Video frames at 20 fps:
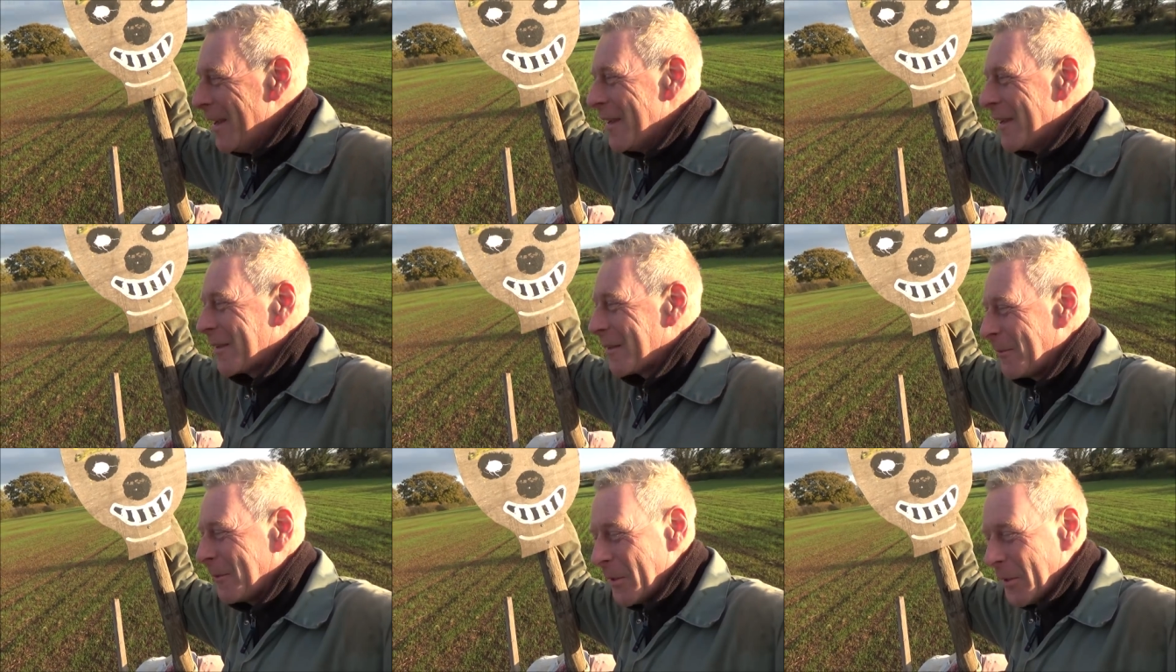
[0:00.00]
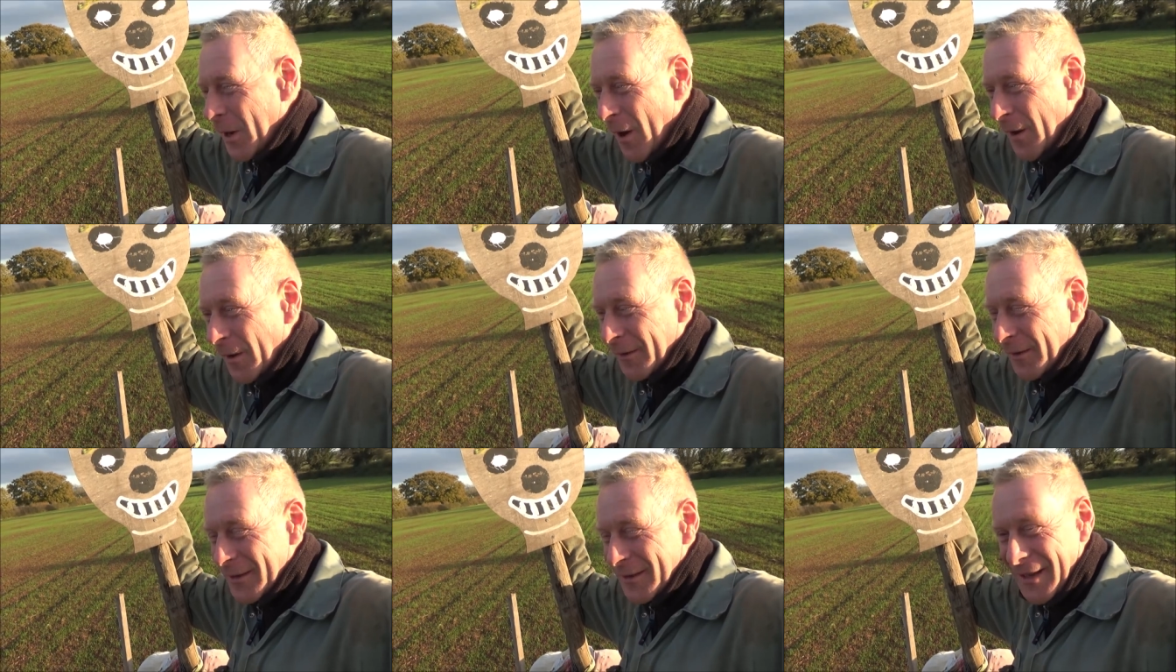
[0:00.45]
Some of you
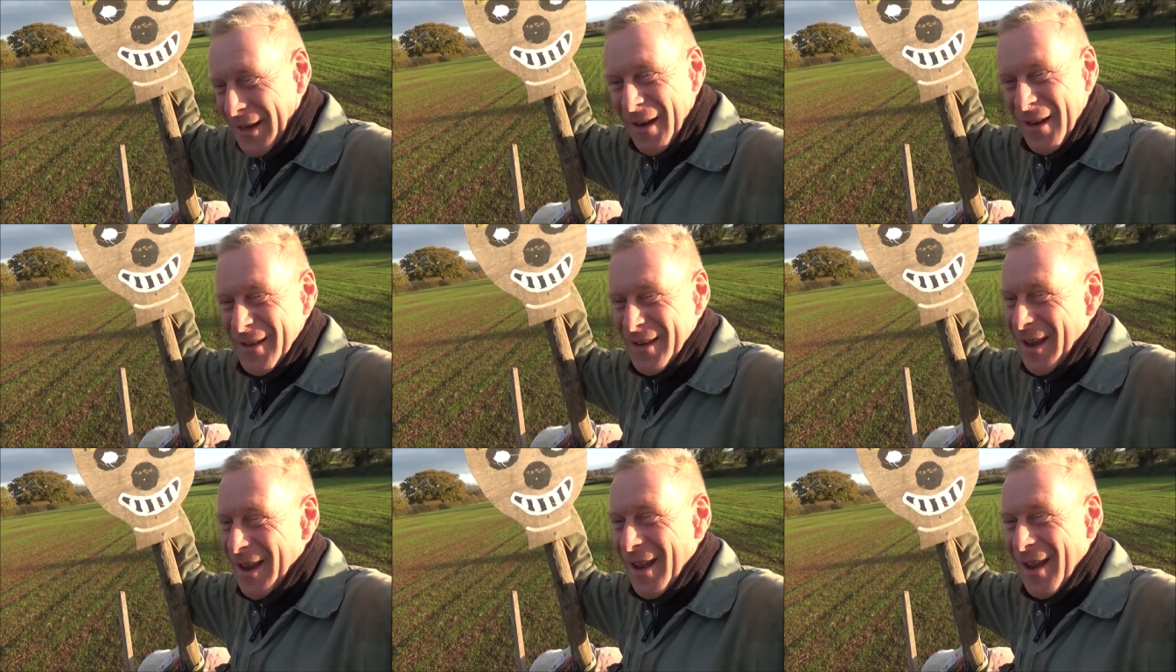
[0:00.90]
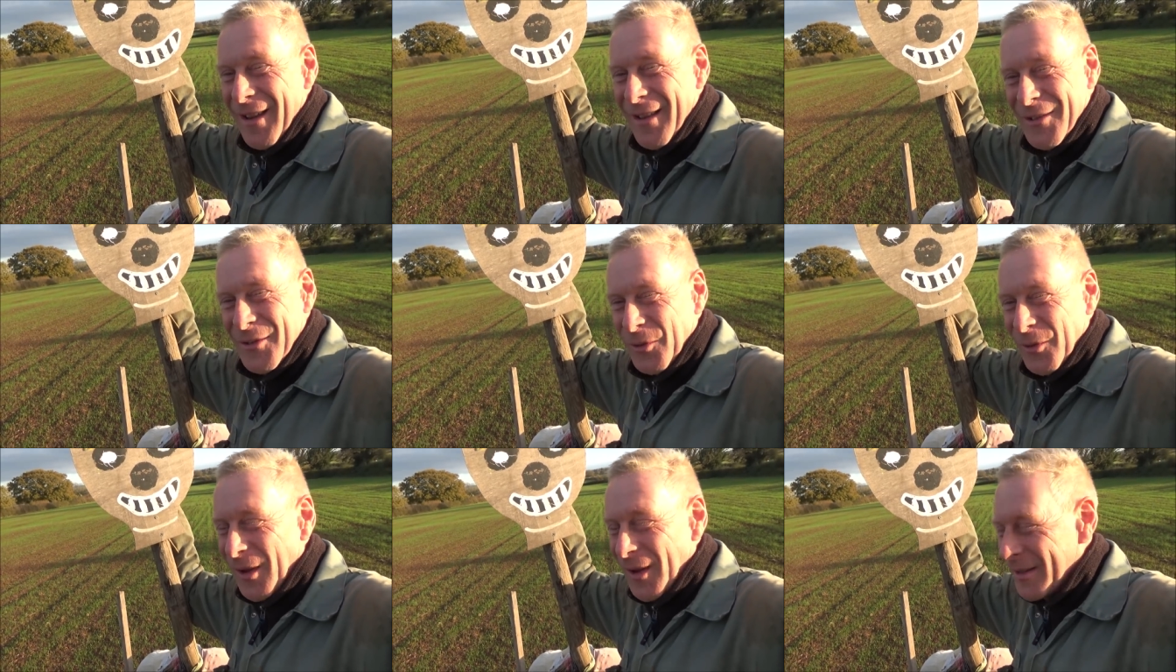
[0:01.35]
gardeners are going, yeah,
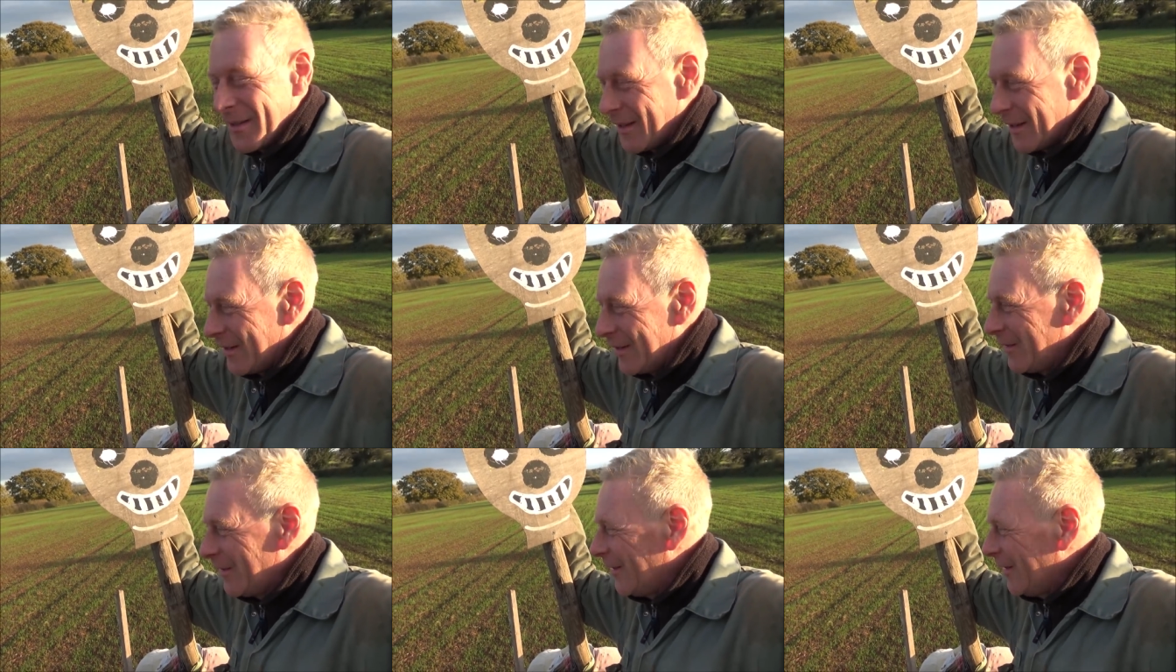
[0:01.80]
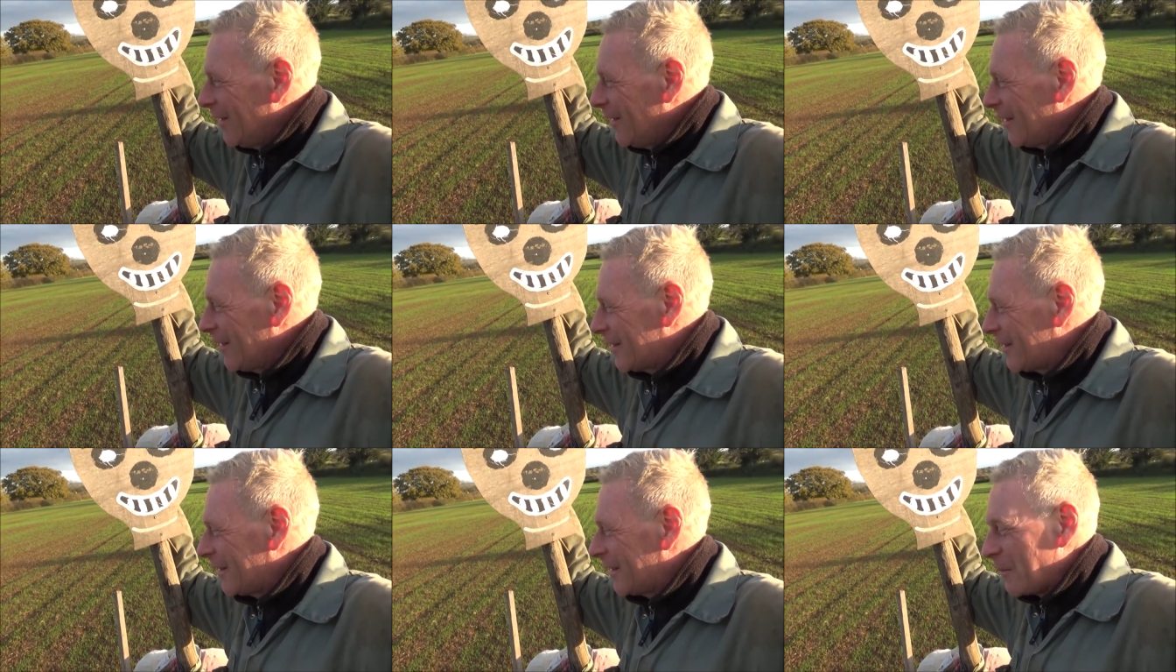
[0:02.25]
that's all I do.
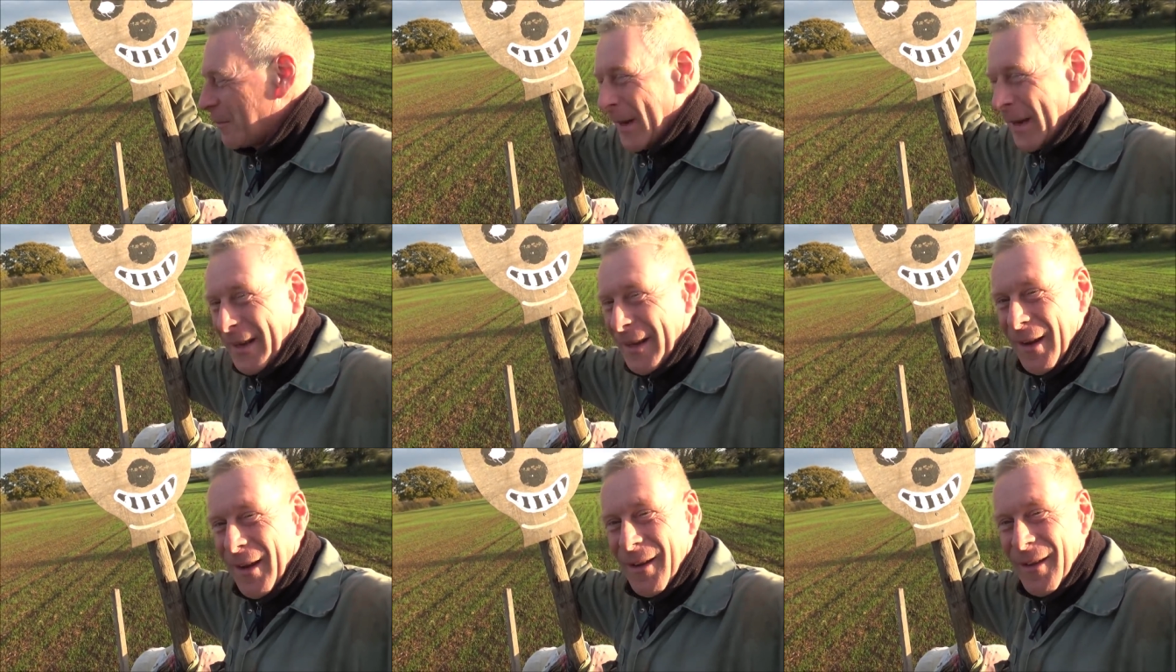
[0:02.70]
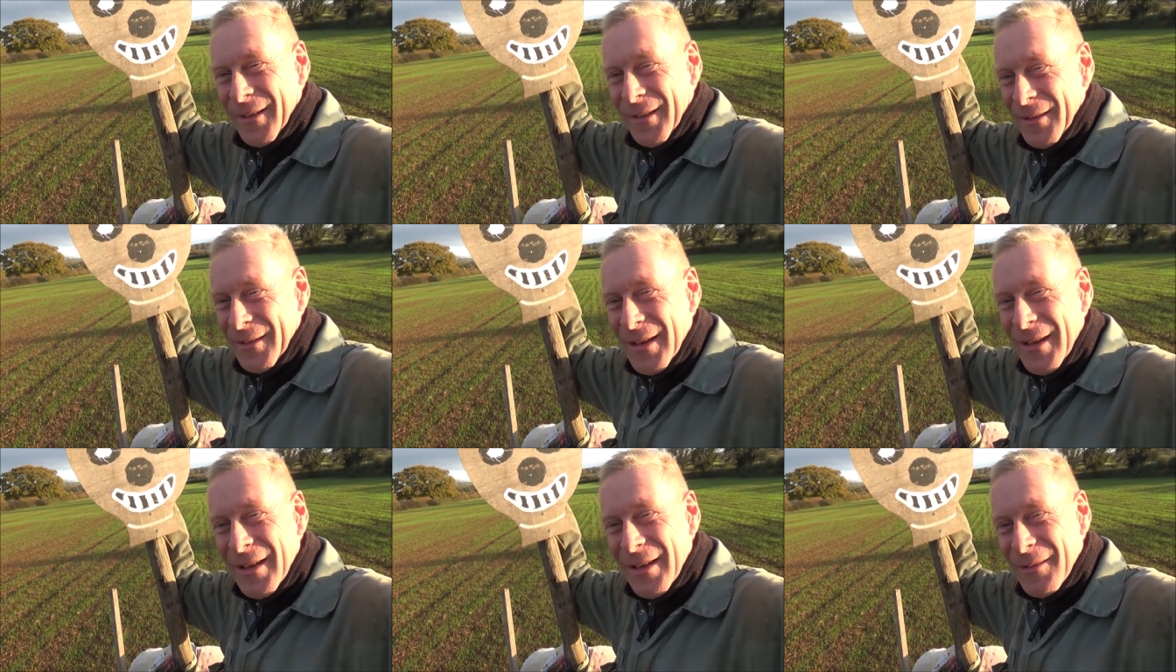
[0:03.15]
This is a big
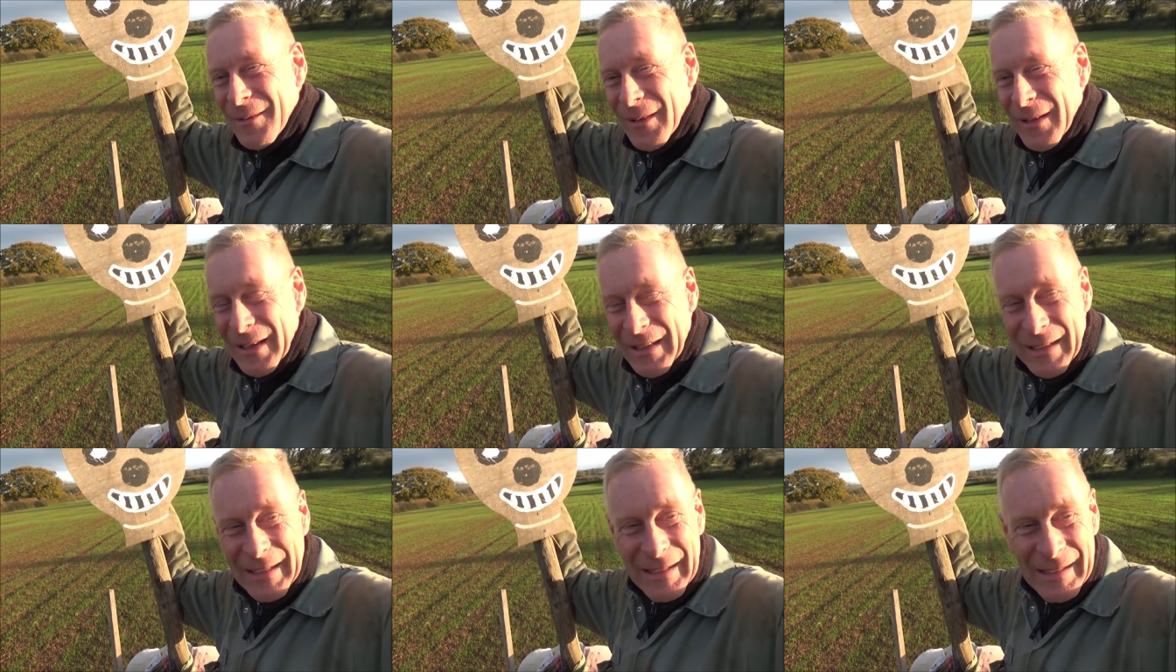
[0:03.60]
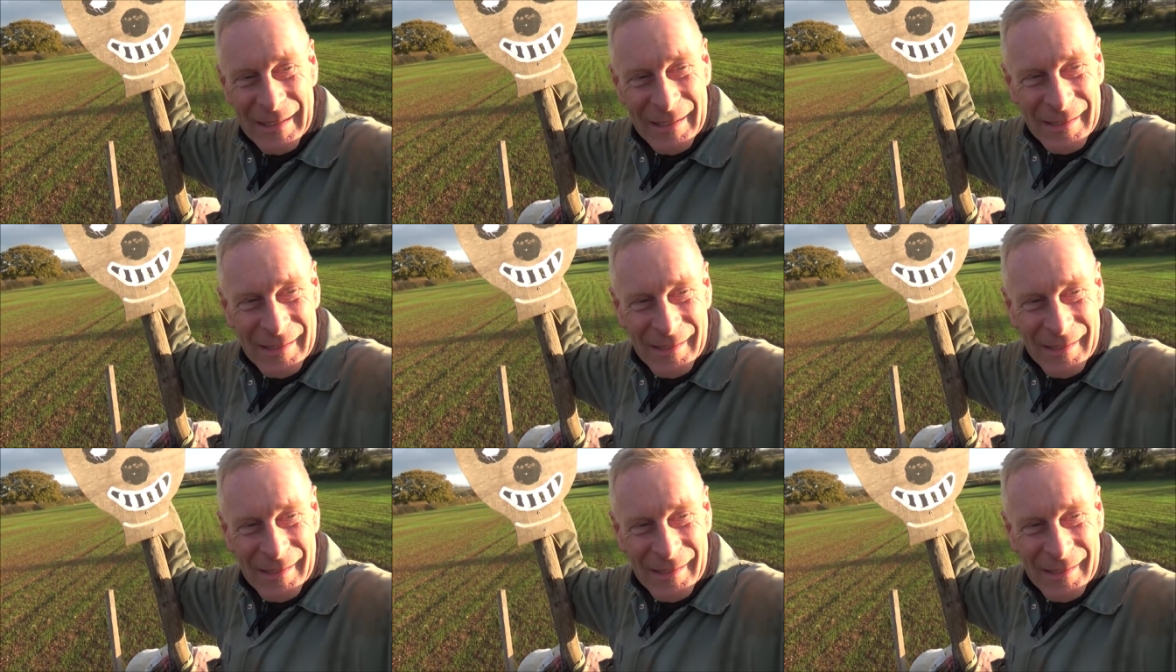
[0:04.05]
garden, isn't it, really?